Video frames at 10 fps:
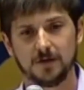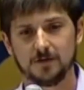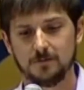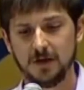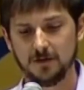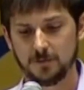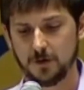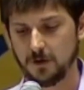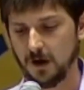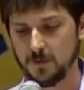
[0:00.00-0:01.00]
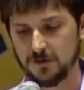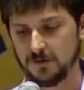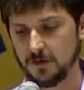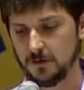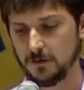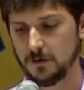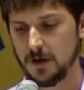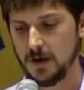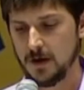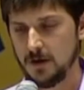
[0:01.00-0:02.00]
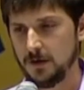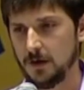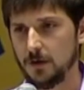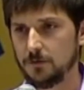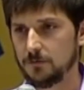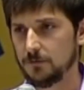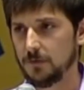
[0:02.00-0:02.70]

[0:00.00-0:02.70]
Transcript: But to me, the program is still, you know,